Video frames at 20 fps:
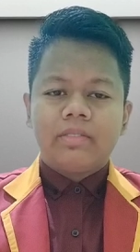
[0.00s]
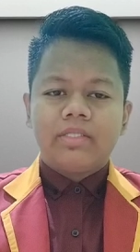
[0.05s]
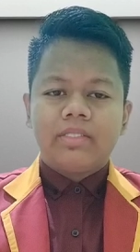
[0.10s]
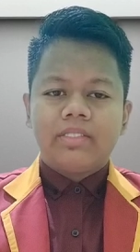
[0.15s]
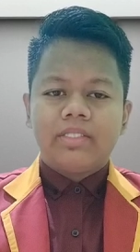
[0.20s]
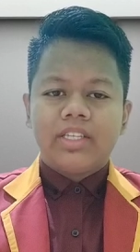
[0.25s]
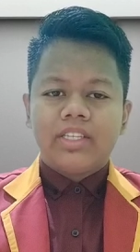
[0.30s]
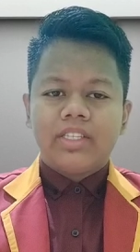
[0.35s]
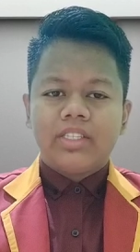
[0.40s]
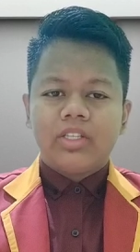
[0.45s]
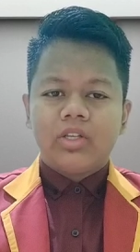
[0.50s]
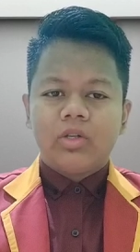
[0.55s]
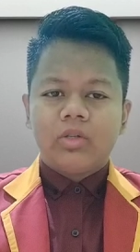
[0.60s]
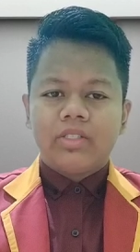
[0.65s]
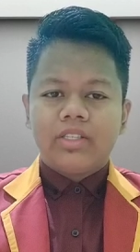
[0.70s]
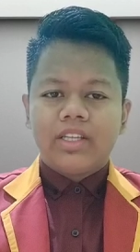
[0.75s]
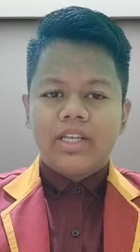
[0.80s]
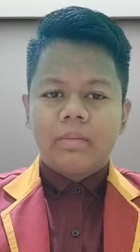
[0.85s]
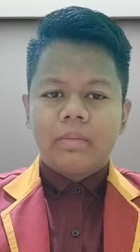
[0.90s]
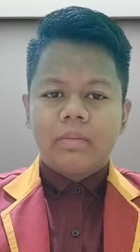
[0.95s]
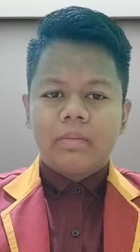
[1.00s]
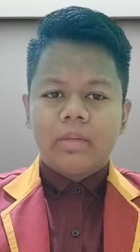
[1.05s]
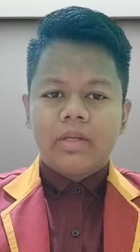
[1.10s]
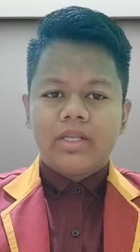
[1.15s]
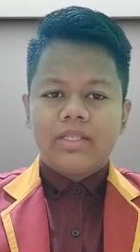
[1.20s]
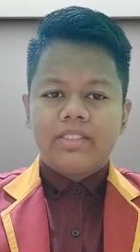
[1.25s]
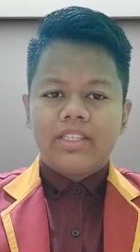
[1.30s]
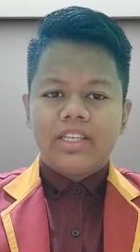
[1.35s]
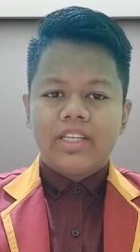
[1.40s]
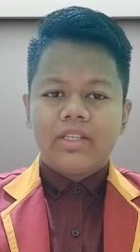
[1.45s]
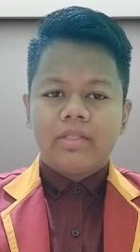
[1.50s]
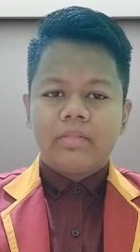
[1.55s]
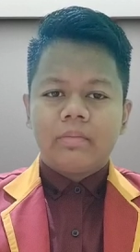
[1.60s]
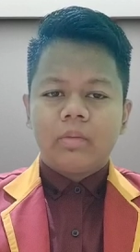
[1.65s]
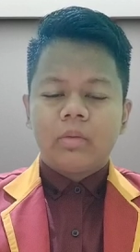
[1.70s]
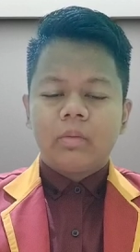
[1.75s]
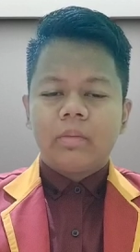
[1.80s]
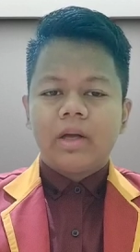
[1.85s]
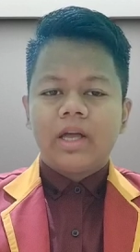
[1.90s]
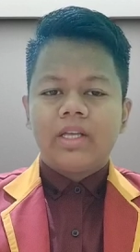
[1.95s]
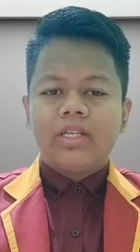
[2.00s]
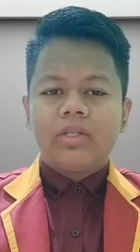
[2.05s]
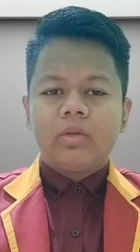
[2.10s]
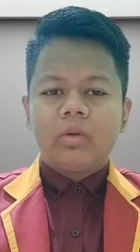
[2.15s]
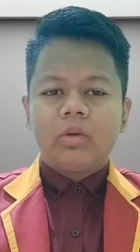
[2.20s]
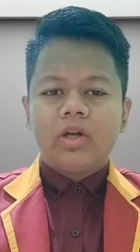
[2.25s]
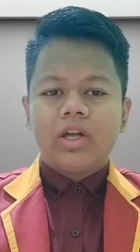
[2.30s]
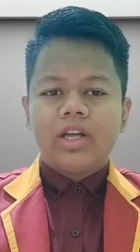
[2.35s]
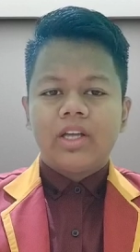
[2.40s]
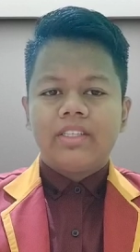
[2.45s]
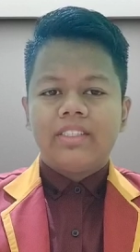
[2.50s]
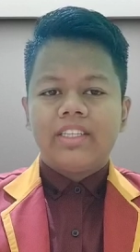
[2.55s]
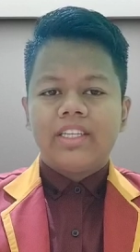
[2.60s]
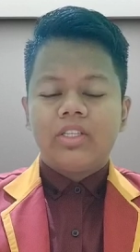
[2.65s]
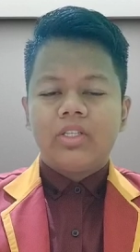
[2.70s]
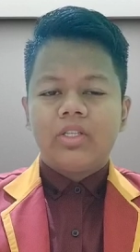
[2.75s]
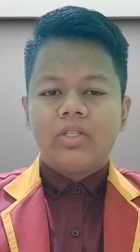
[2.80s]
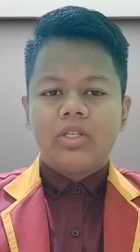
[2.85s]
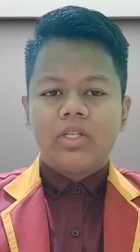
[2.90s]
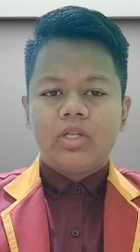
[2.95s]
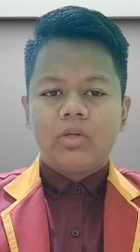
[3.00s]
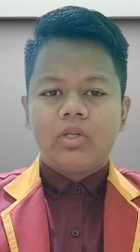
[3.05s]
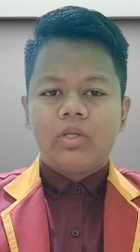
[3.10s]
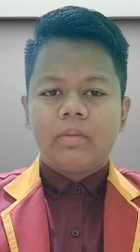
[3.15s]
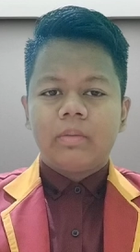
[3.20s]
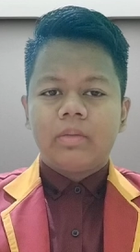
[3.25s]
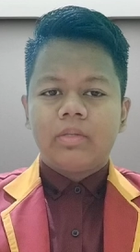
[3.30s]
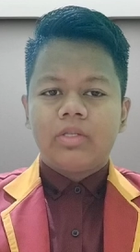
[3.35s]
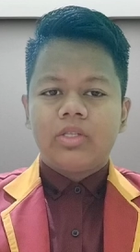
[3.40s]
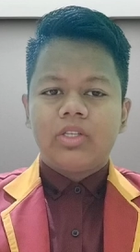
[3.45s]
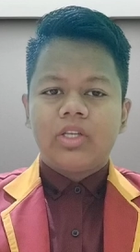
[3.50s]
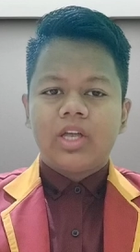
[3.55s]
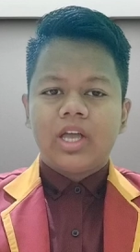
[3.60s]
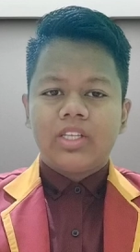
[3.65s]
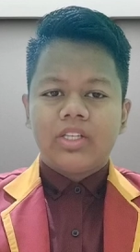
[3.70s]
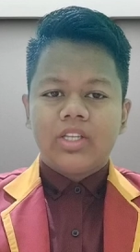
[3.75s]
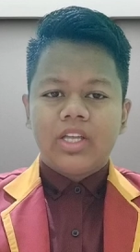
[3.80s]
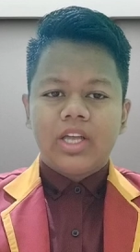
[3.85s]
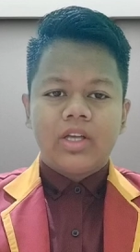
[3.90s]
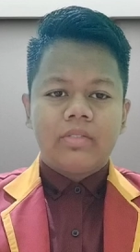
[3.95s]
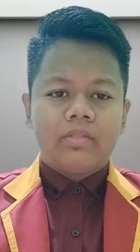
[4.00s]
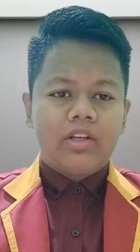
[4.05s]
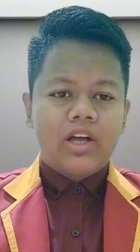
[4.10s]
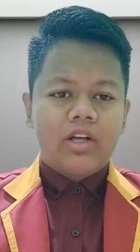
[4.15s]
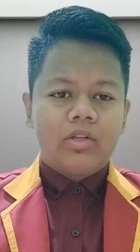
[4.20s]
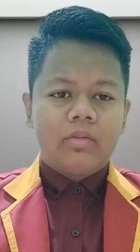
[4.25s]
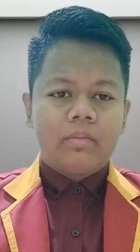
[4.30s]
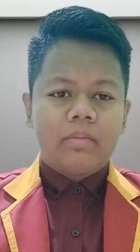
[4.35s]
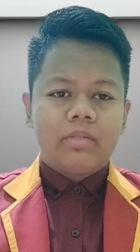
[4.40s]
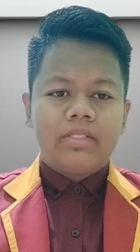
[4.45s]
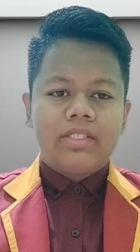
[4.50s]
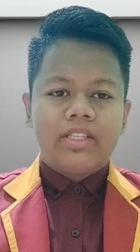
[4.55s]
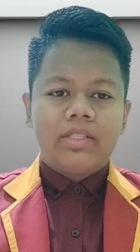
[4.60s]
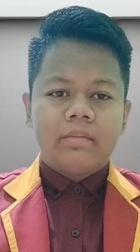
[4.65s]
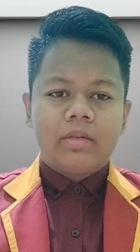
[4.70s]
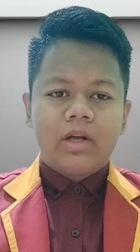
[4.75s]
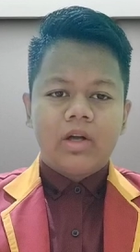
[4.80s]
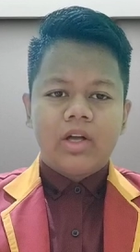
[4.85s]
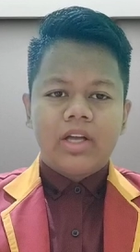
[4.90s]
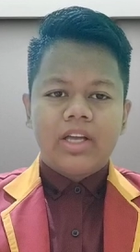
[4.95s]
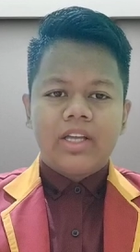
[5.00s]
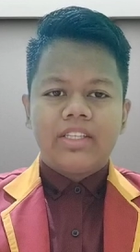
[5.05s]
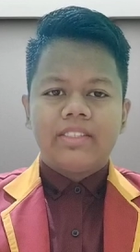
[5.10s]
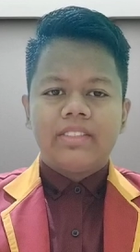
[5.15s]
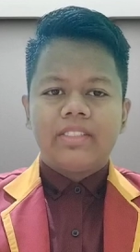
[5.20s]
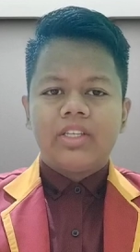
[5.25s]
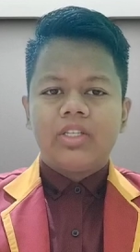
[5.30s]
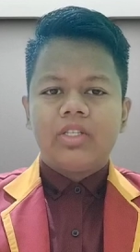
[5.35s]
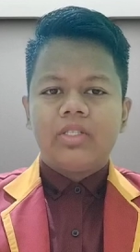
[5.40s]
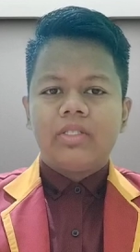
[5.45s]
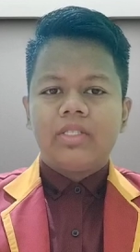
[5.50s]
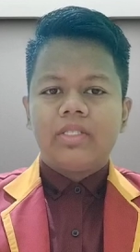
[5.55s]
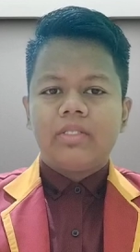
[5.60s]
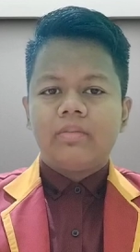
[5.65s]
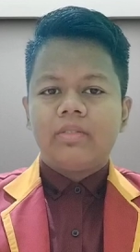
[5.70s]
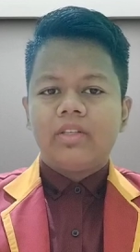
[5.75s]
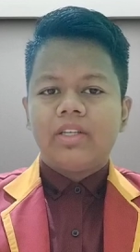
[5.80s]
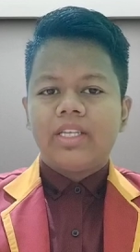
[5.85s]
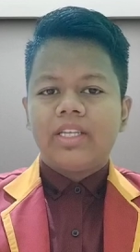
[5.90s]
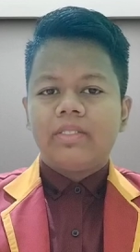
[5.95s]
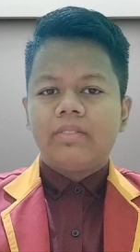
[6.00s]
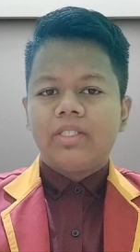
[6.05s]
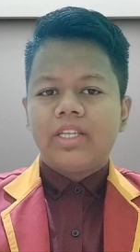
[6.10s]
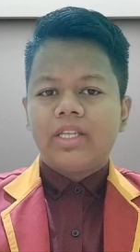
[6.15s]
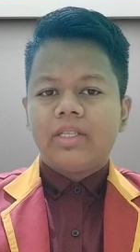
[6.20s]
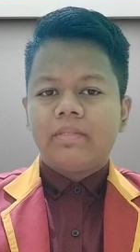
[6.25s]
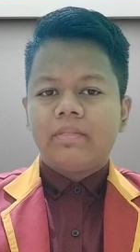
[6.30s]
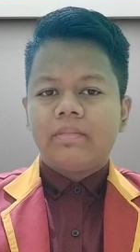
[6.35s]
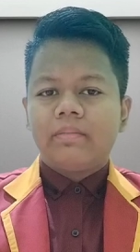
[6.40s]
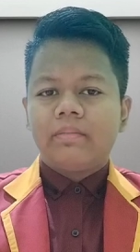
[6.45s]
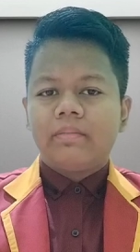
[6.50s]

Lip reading: 6. Adaptability prepares organizations to respond to changing environments and market conditions effectively.